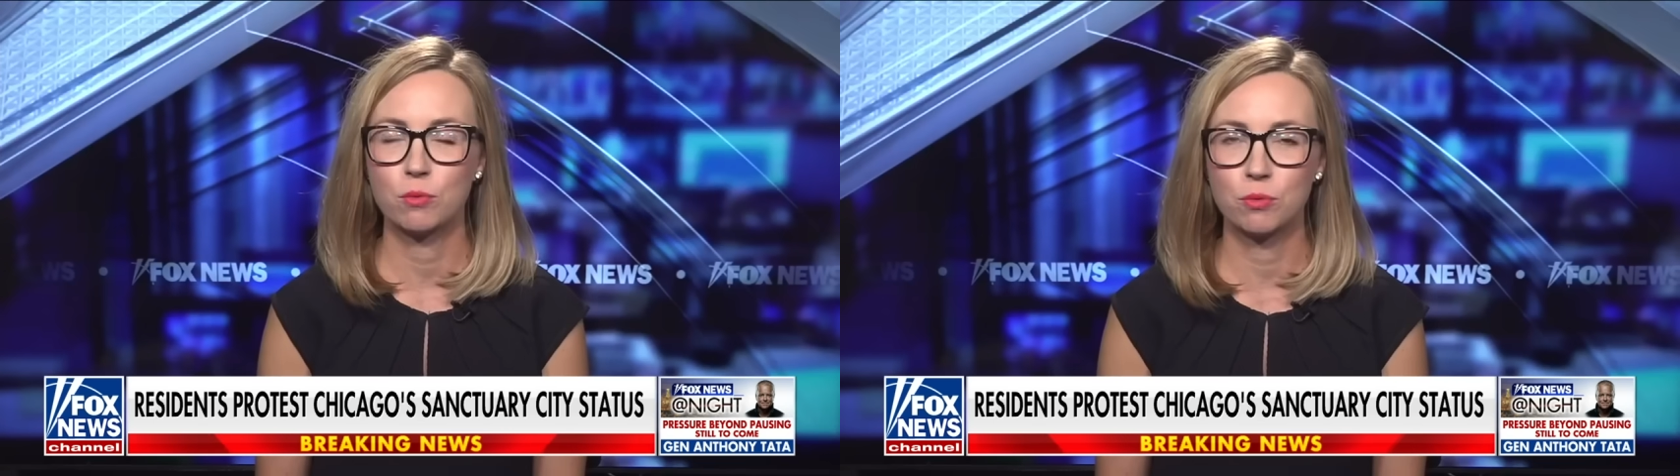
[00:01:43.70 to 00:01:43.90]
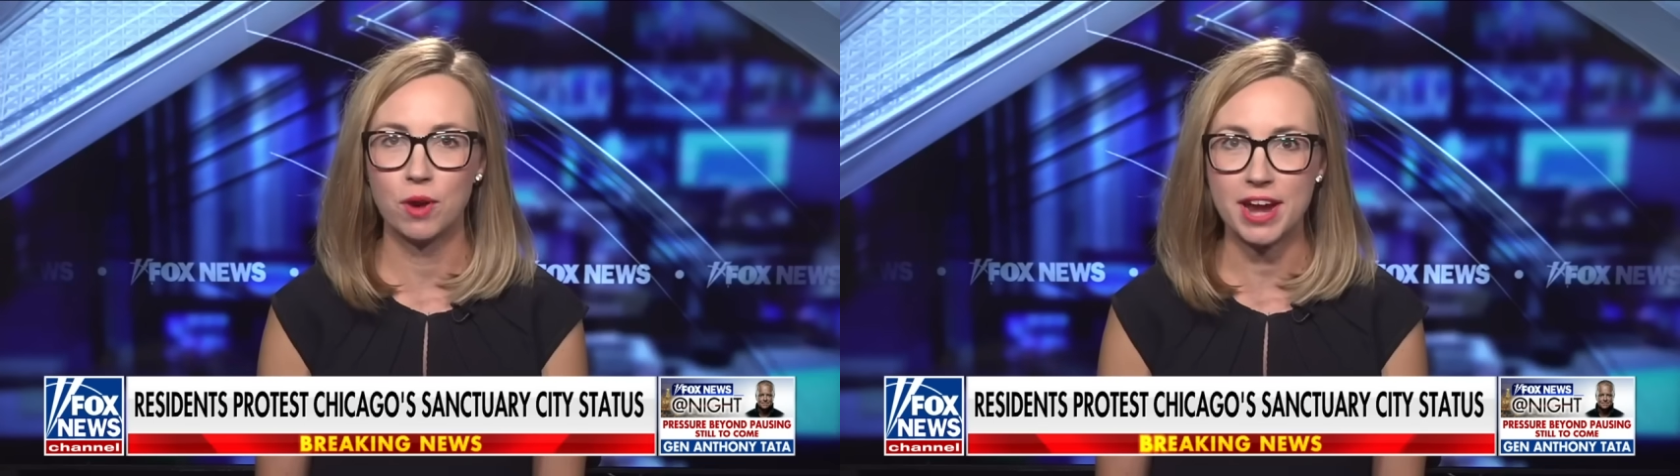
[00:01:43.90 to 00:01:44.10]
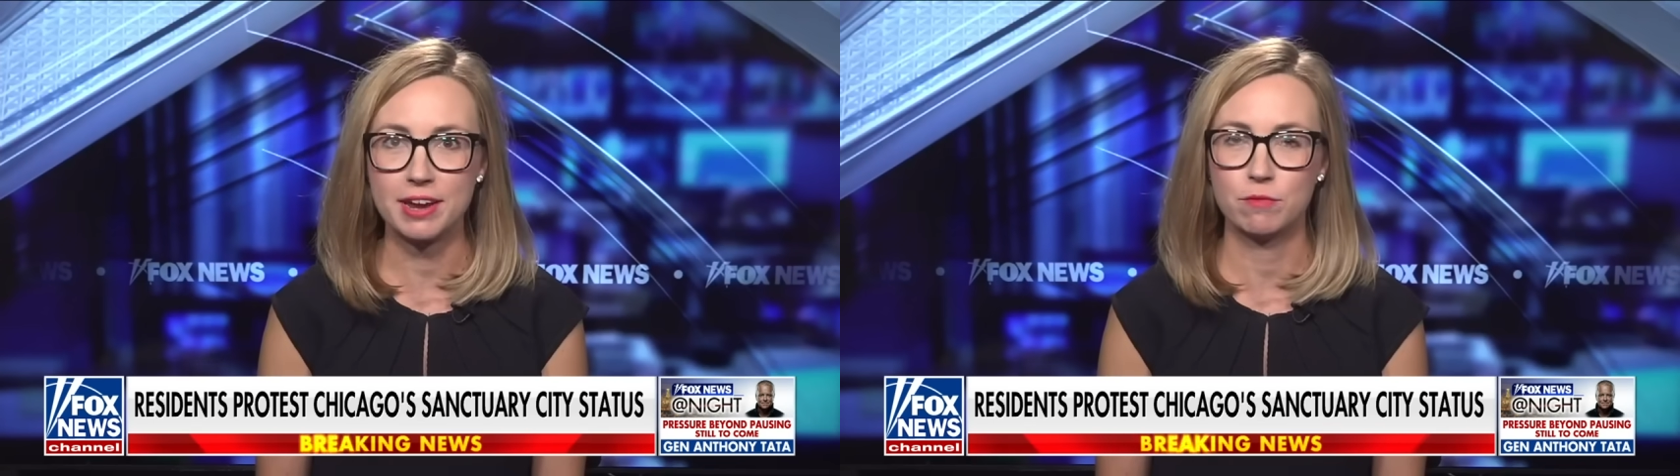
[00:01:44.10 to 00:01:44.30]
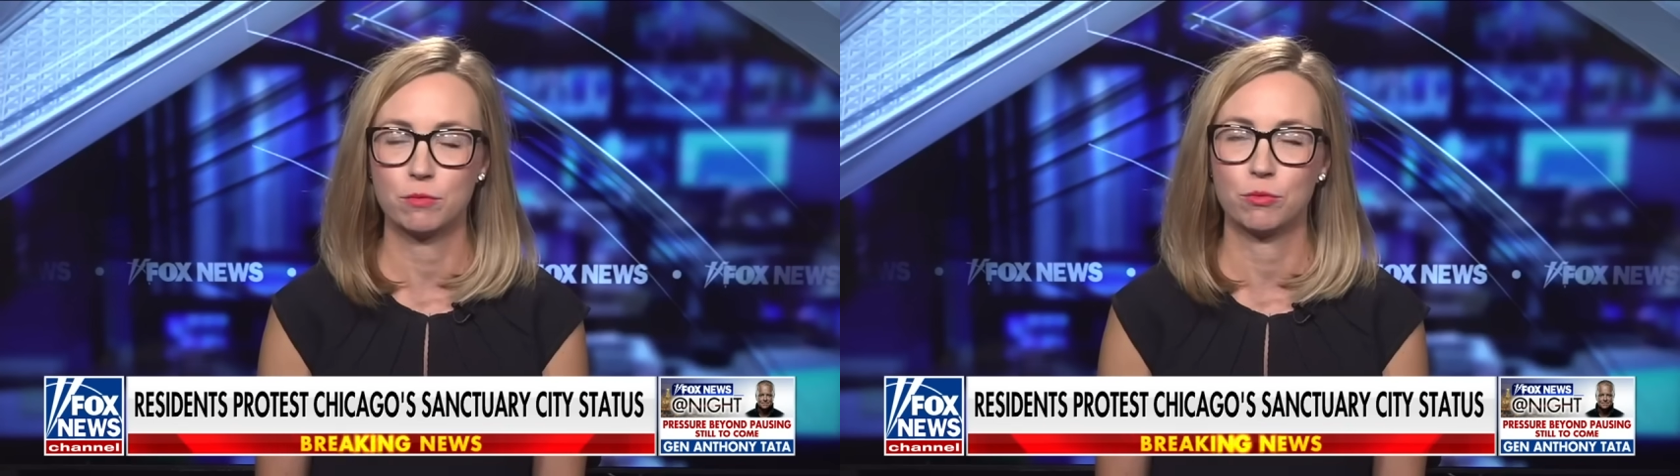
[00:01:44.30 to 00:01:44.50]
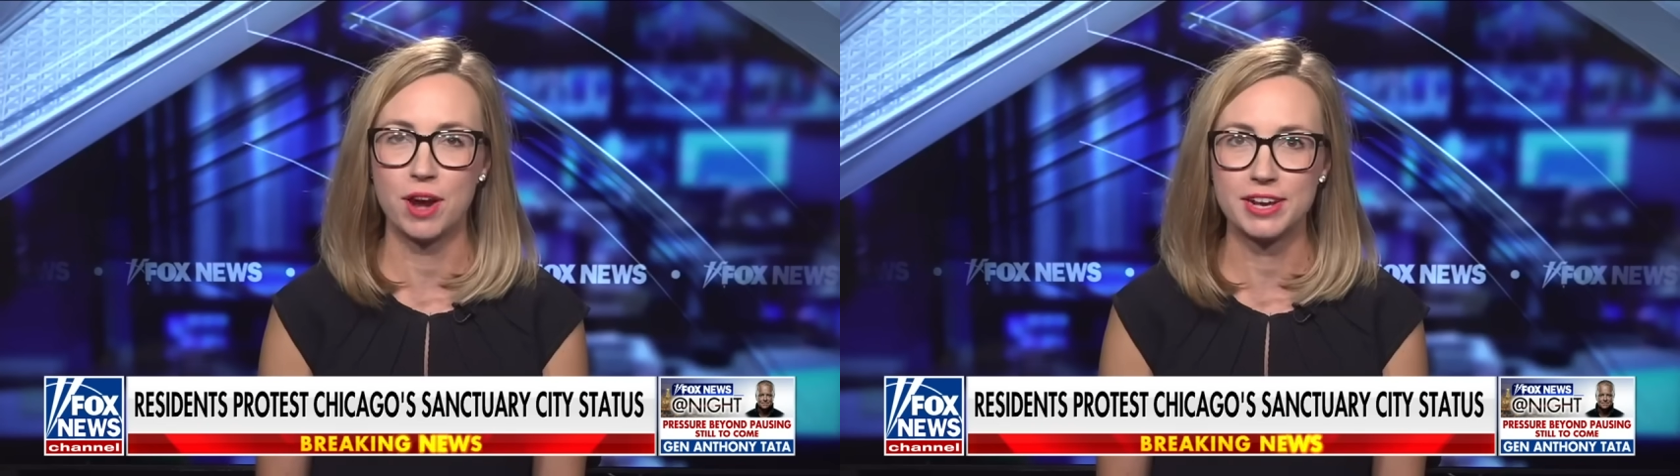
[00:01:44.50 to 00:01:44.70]
right
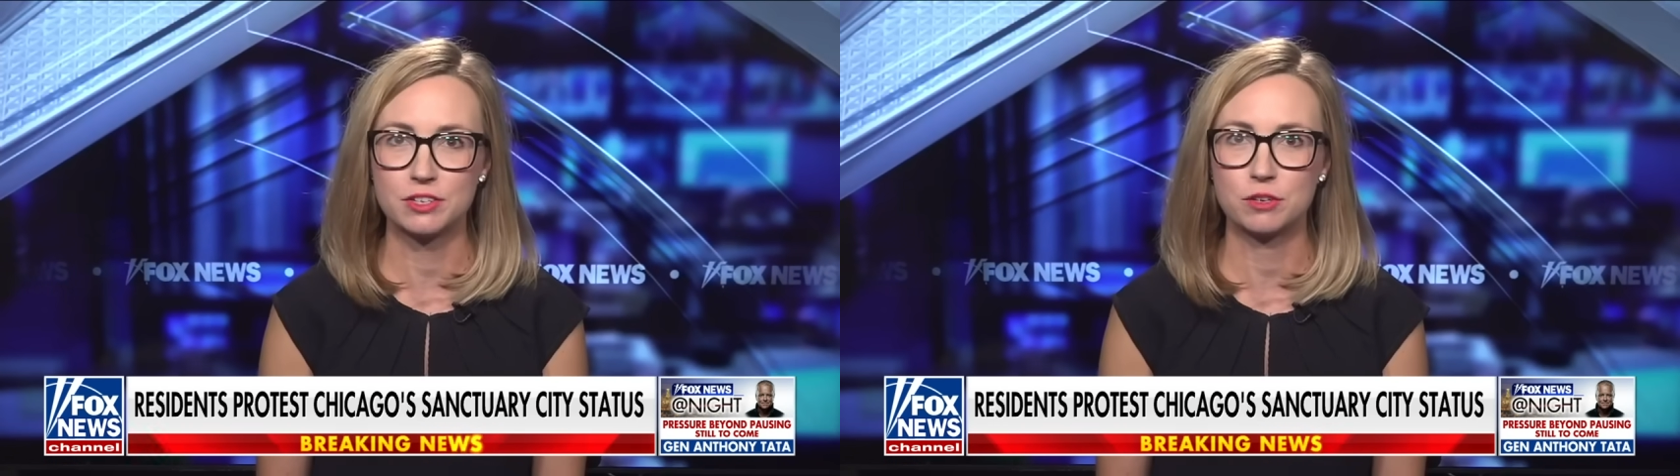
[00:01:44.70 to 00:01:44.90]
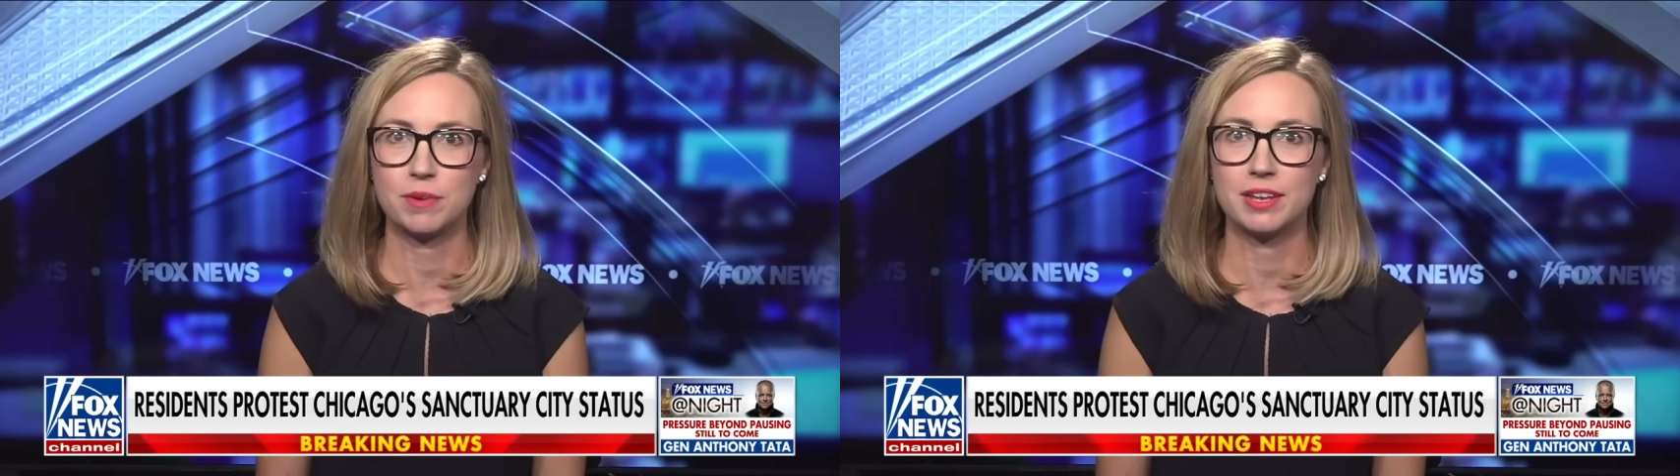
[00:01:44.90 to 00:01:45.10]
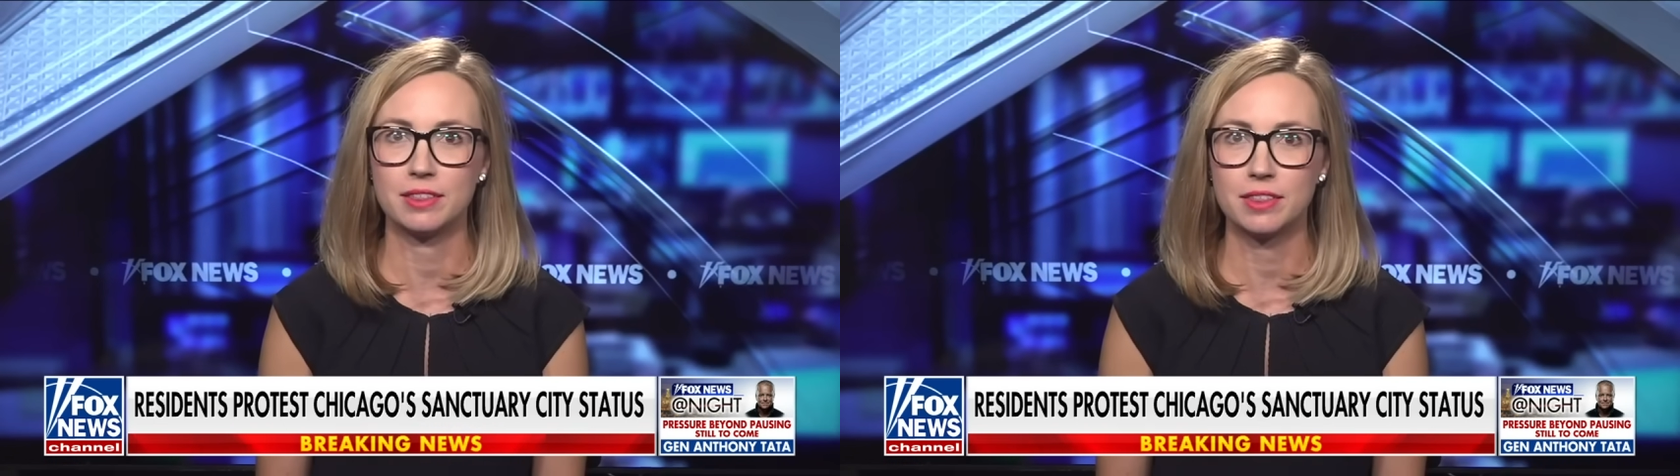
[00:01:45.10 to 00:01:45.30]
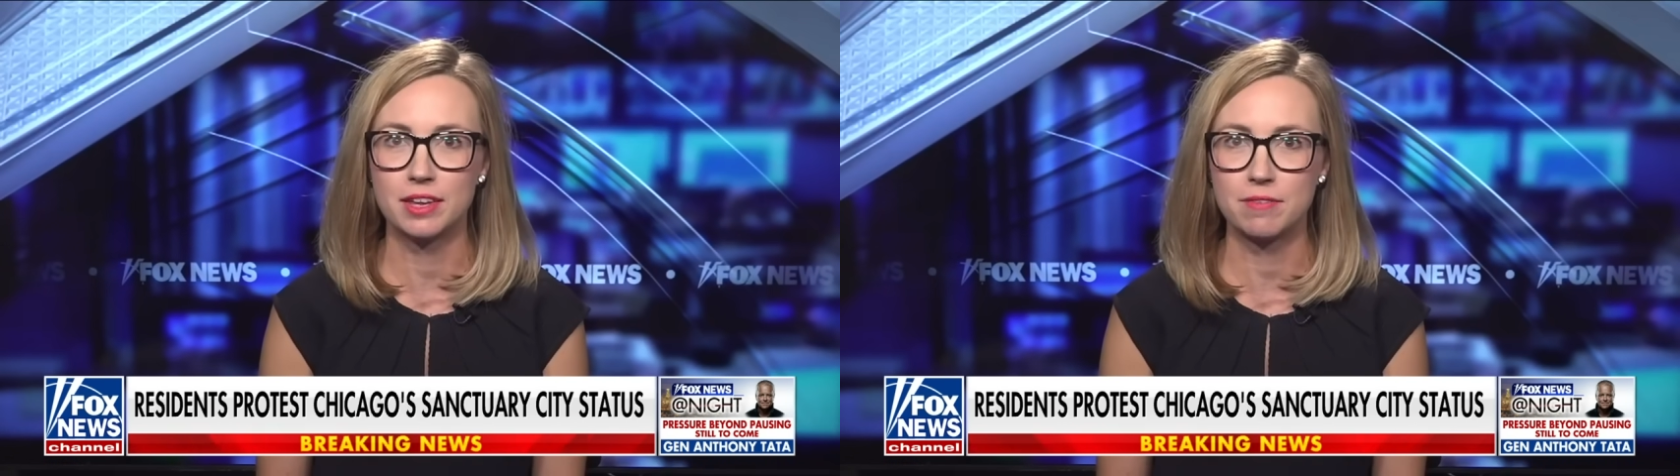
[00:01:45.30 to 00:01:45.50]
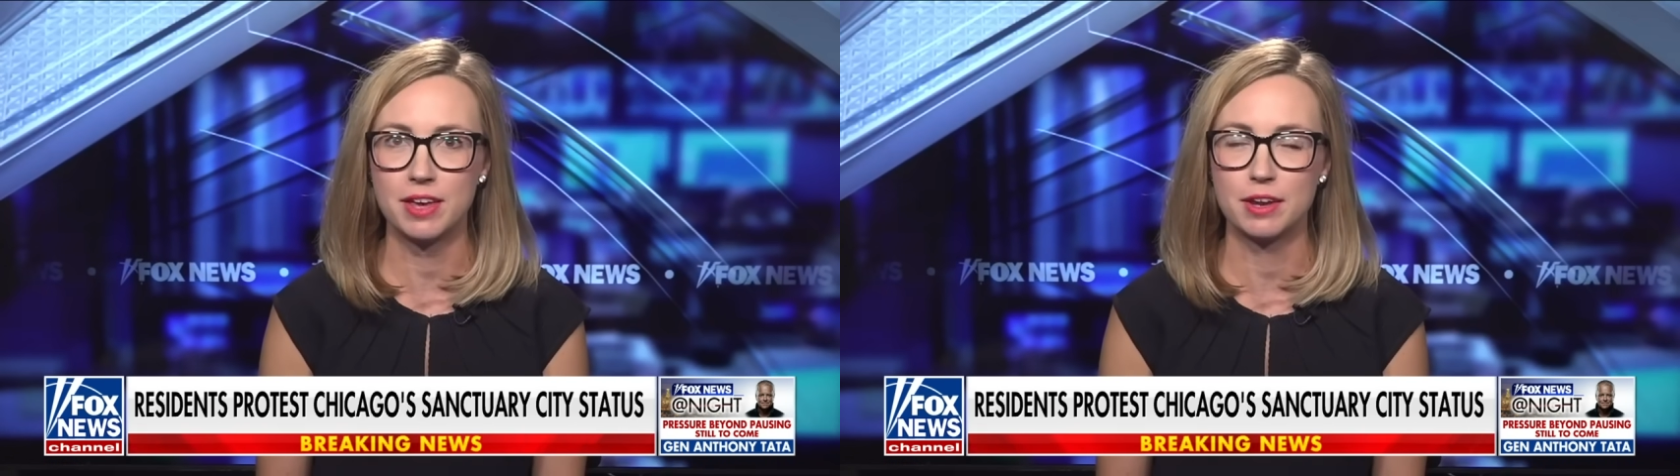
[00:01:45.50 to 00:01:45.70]
to be
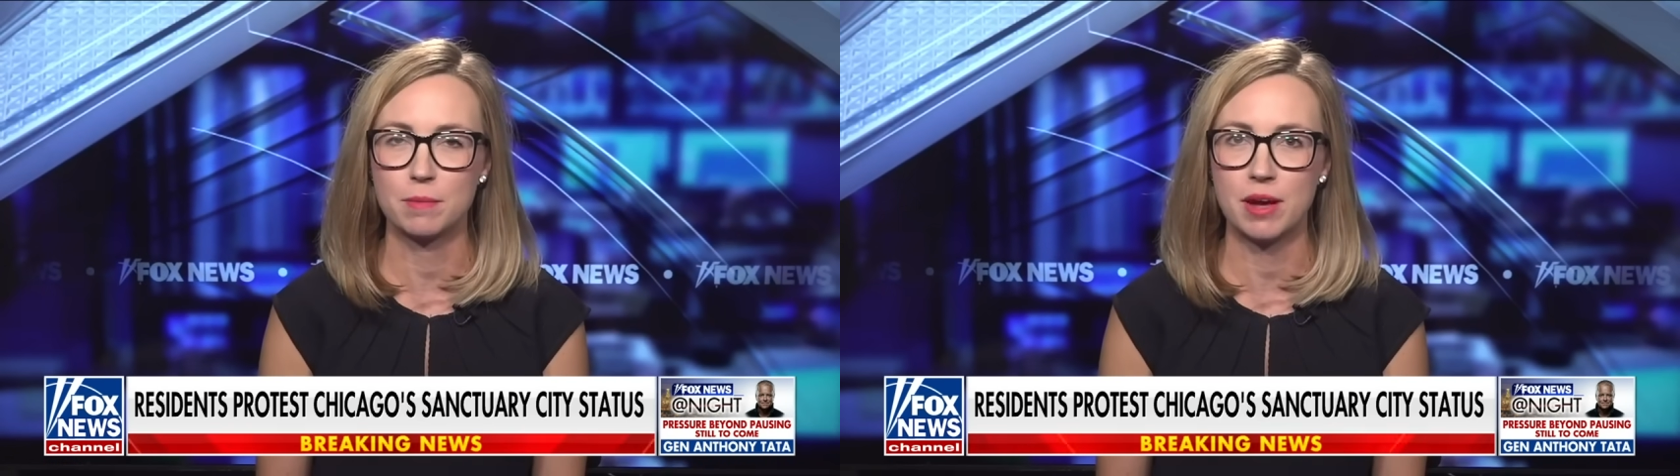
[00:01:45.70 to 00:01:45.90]
livid